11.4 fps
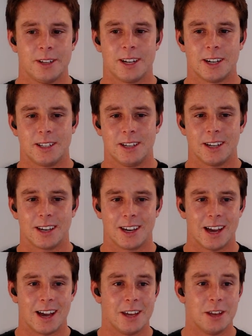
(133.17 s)

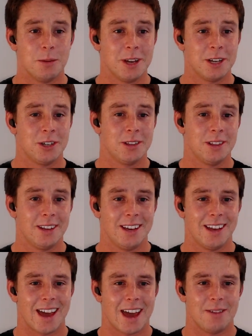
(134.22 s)
Fantastic. You mentioned
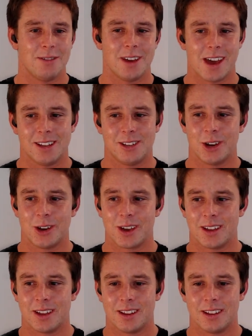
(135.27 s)
the AVA
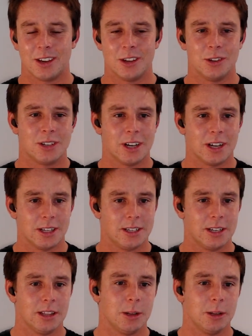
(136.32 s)
token. Can you tell
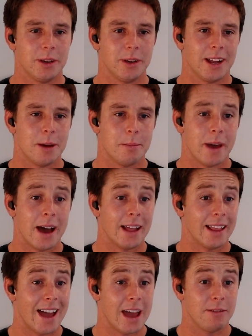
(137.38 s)
us a little bit
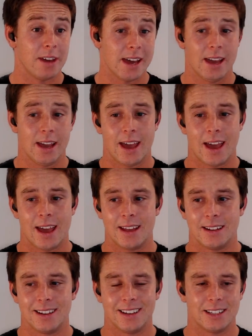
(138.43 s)
about AVA
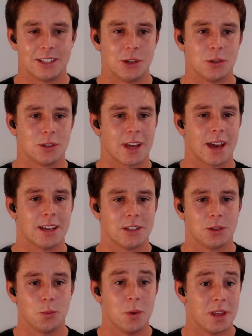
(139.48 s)
and its use
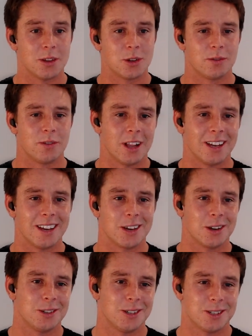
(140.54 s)
case within the Travala
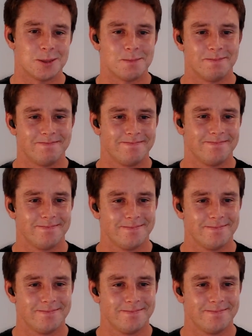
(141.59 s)
ecosystem?